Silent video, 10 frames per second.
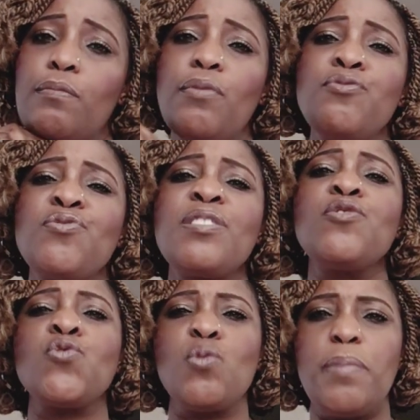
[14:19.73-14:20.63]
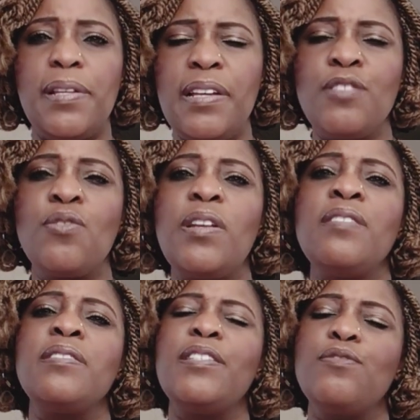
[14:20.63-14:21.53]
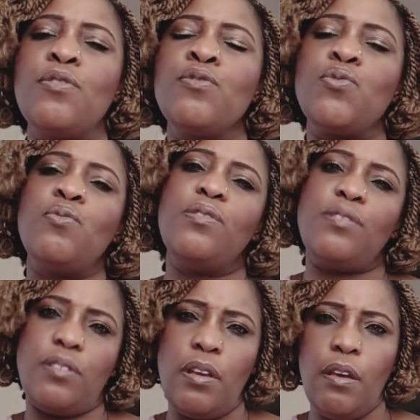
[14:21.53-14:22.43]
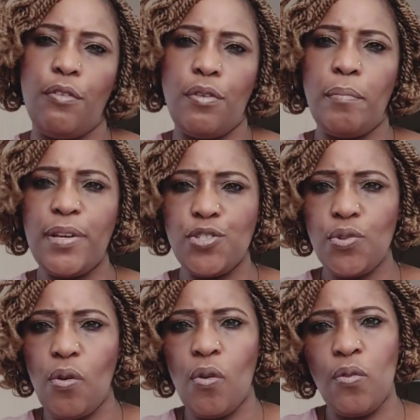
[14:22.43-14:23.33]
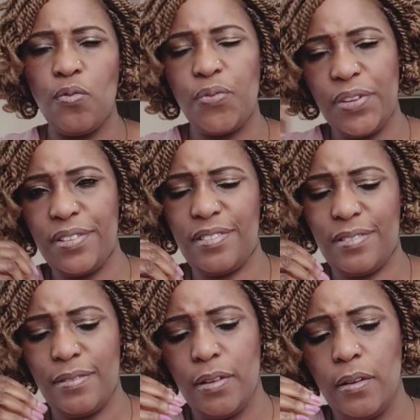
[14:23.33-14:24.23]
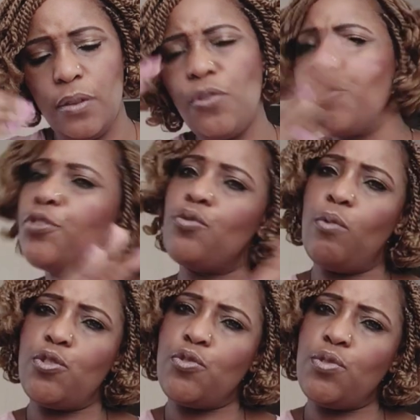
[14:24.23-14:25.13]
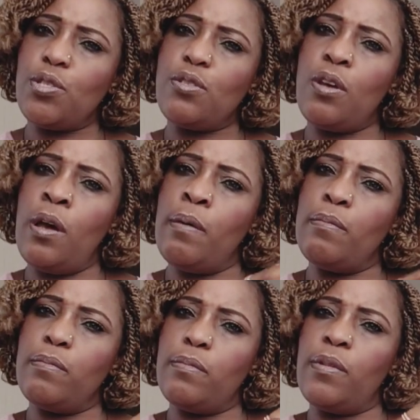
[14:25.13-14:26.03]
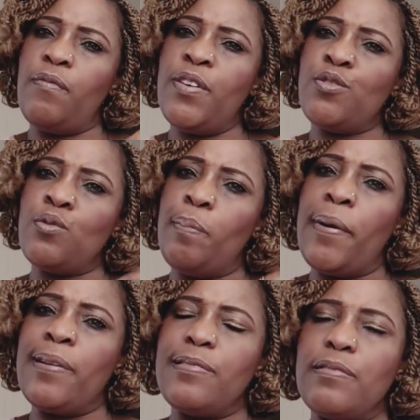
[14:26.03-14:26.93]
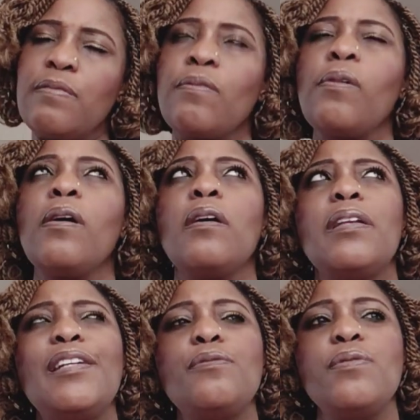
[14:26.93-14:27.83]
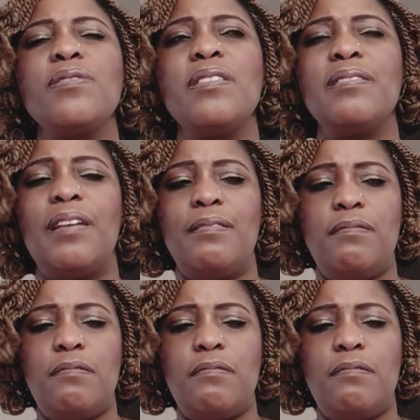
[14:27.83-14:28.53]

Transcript: but we should think soberly as God has dealt unto us the measure of faith. You know, you need to watch those, the first two parts. You know, Daddy was saying that